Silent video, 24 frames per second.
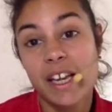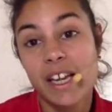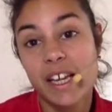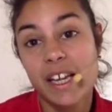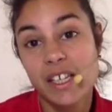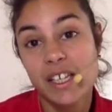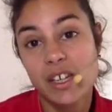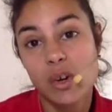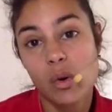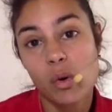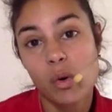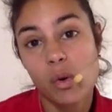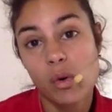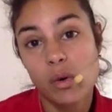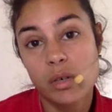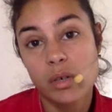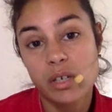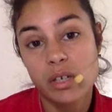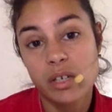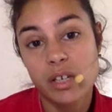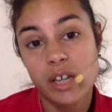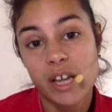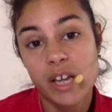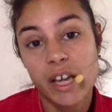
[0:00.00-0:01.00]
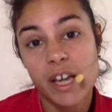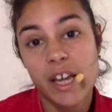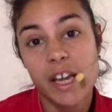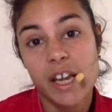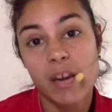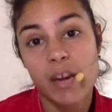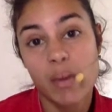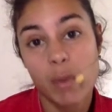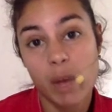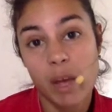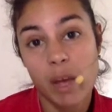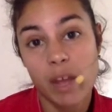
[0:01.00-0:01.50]
Is it ordered in
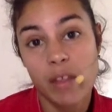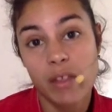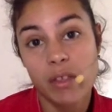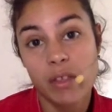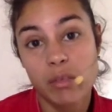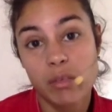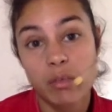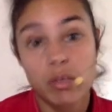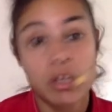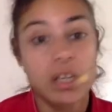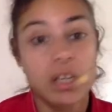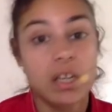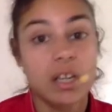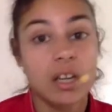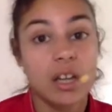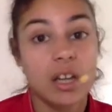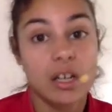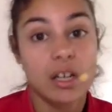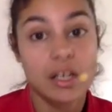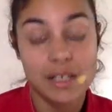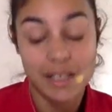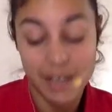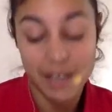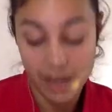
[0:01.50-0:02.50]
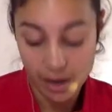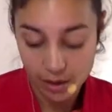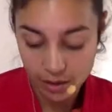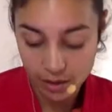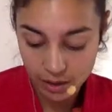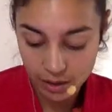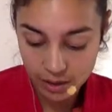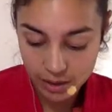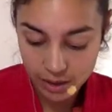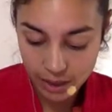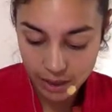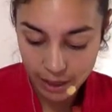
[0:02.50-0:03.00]
a way that the reader can understand
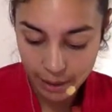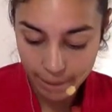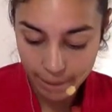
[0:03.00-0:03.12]
it?